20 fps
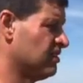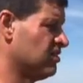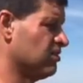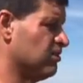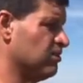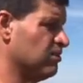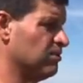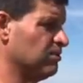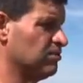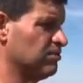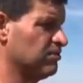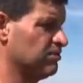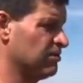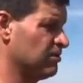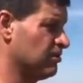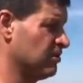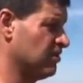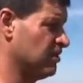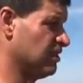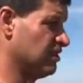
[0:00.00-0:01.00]
So
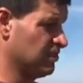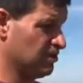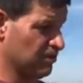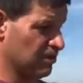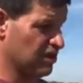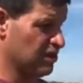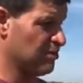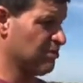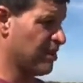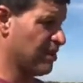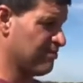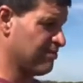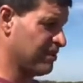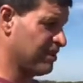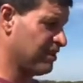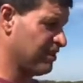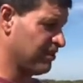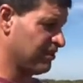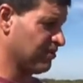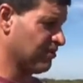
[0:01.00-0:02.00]
these might
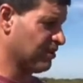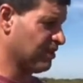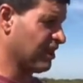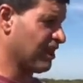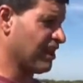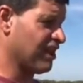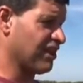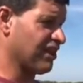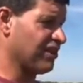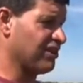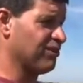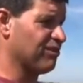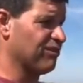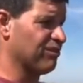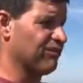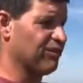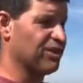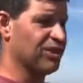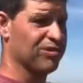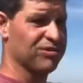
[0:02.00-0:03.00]
be organic
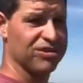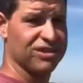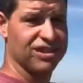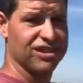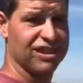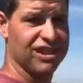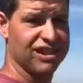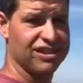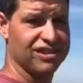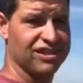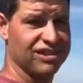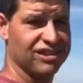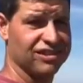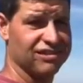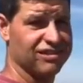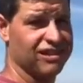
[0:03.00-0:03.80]
gluten-free oats here next year.